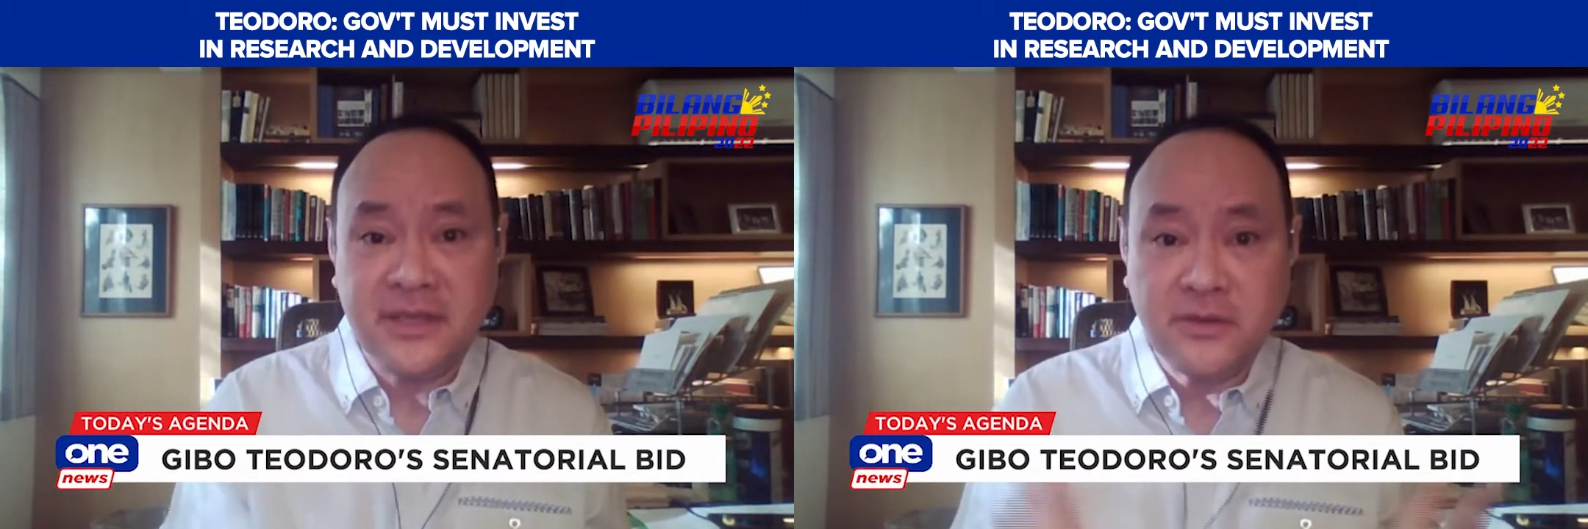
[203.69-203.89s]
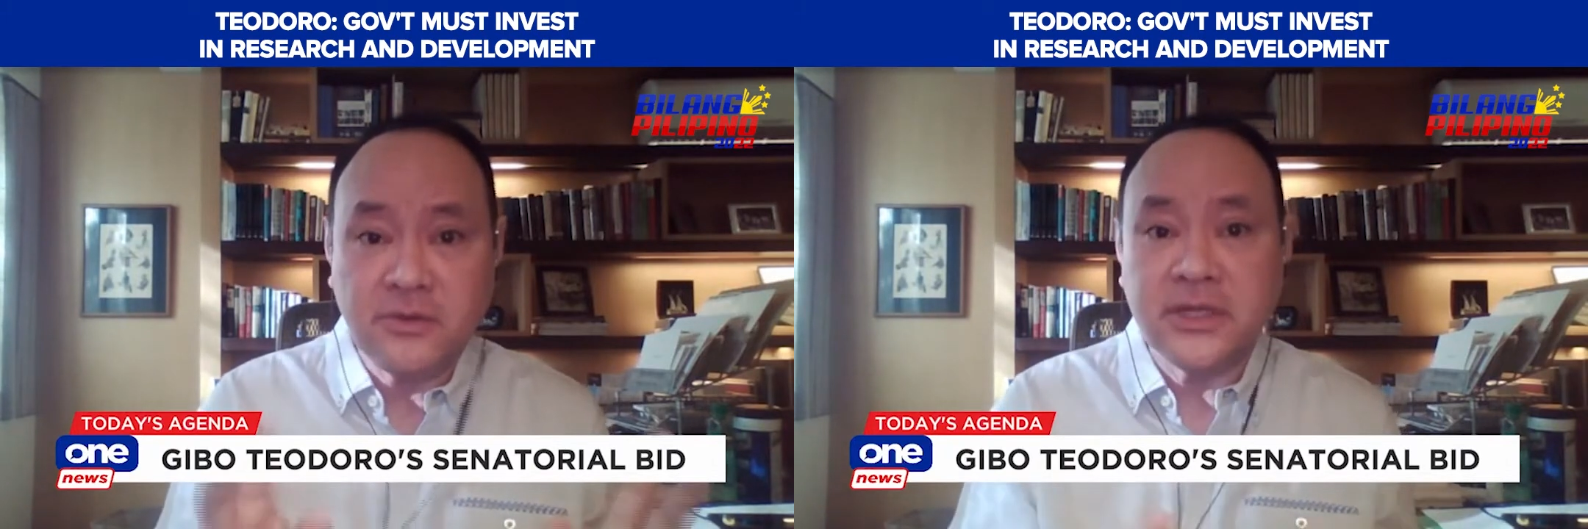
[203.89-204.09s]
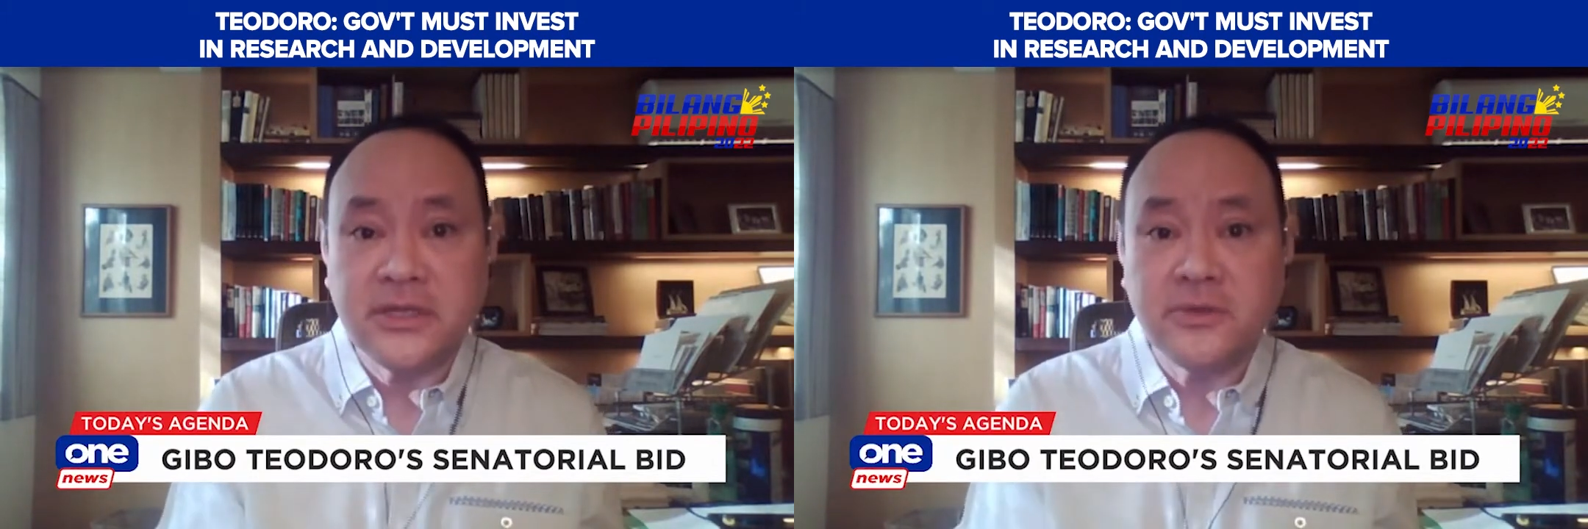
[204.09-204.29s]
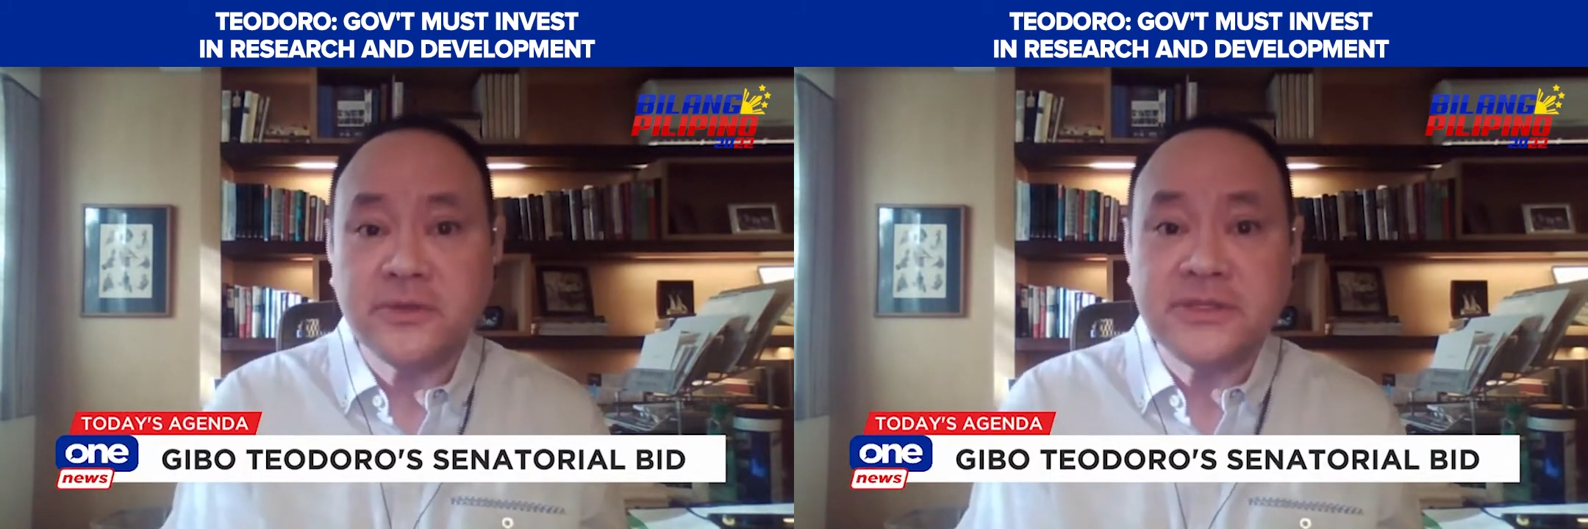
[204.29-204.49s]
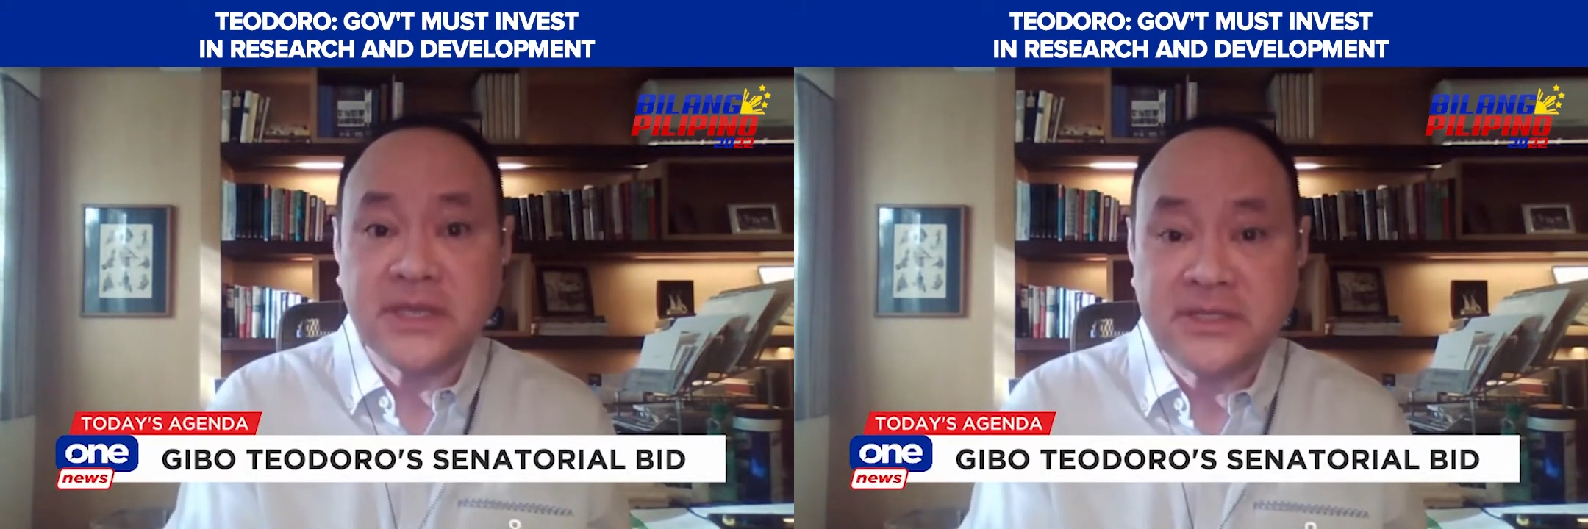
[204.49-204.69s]
quote-unquote
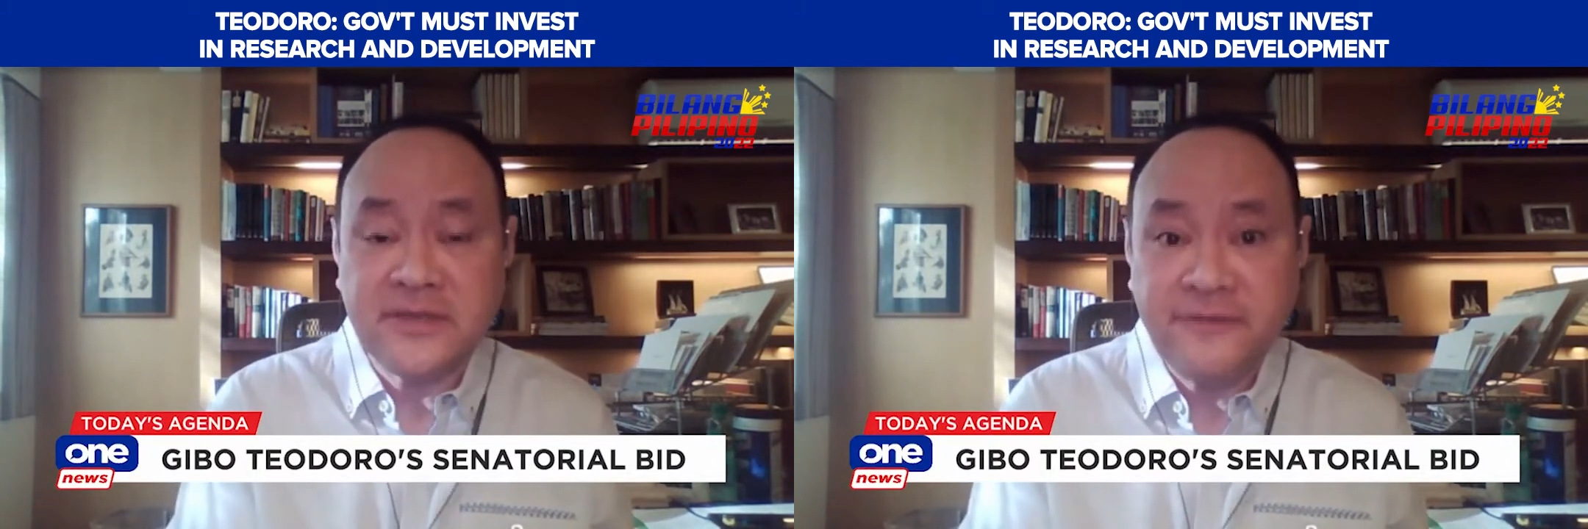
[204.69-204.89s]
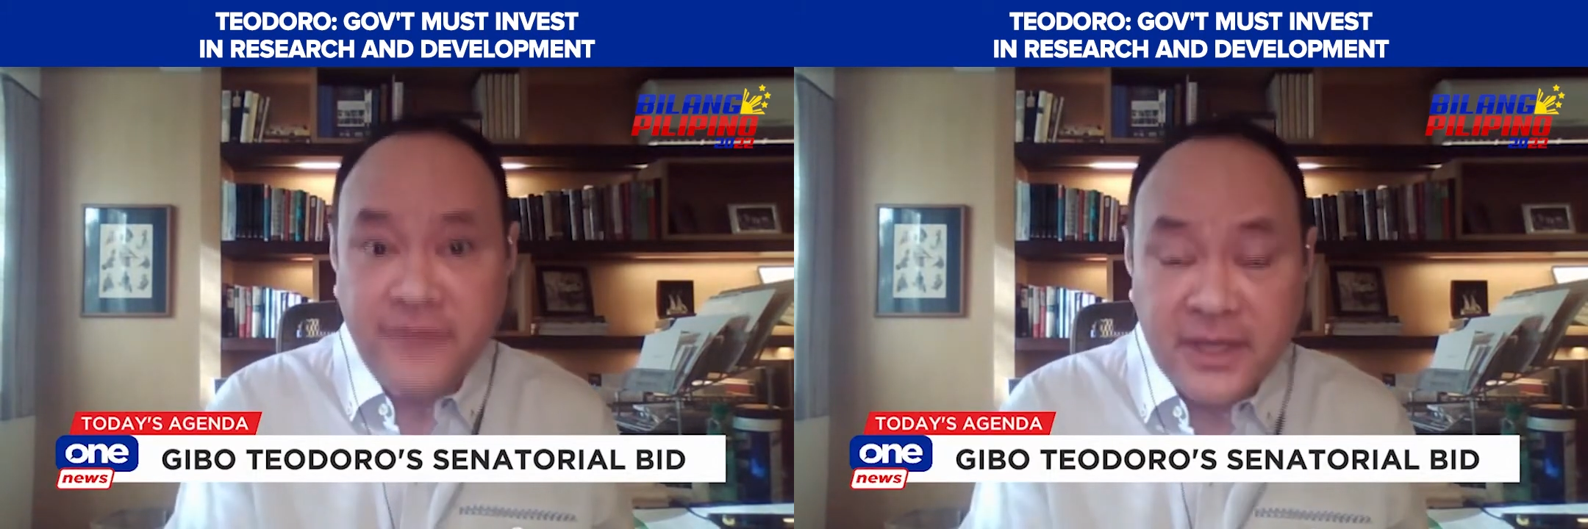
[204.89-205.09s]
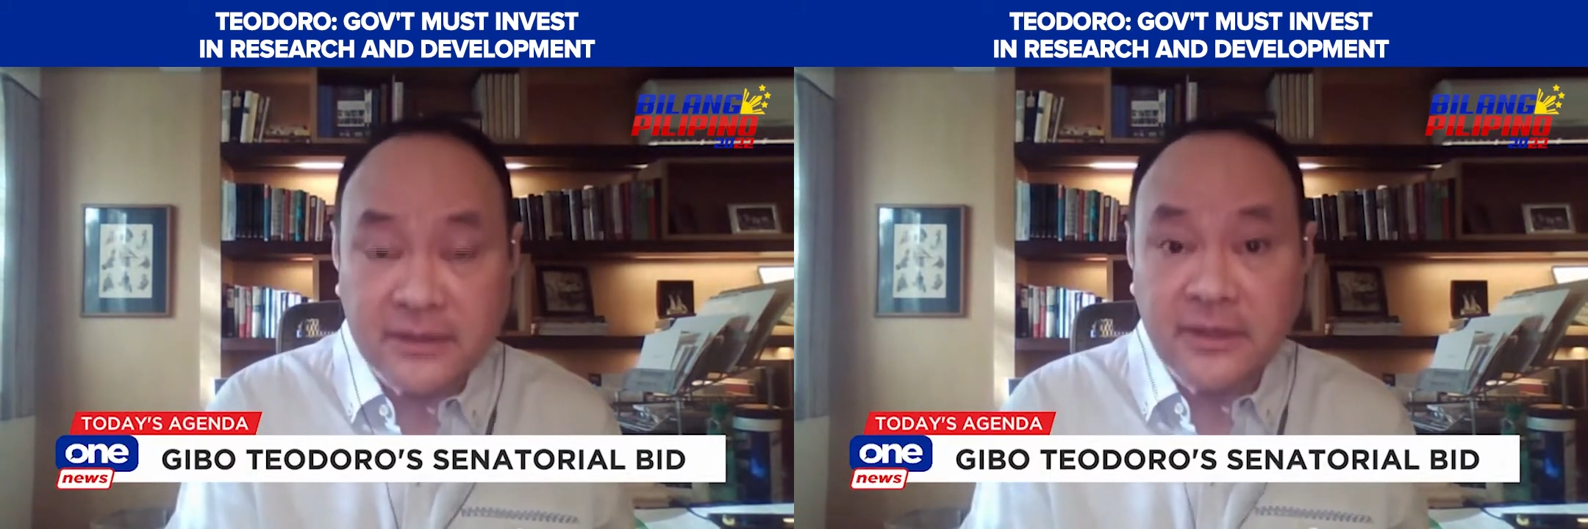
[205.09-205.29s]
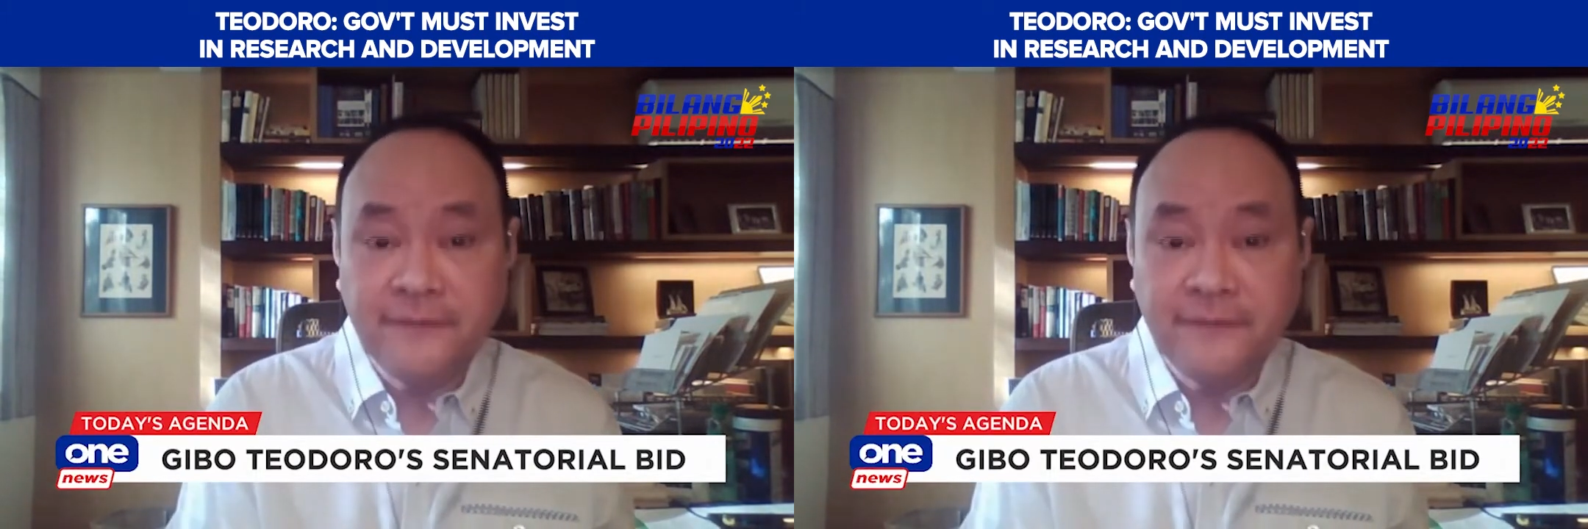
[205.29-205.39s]
sexy field.